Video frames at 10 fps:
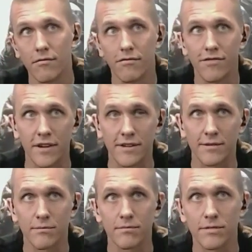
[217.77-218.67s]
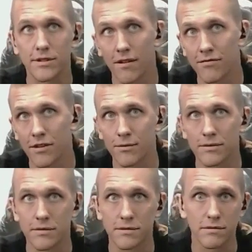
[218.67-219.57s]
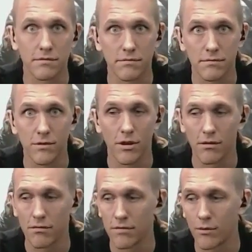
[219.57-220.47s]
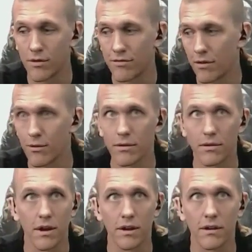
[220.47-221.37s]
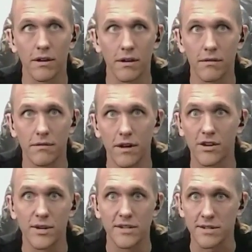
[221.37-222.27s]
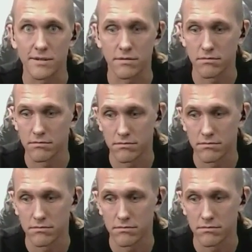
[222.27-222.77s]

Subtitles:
fix some stuff that was, that we felt were, egregious.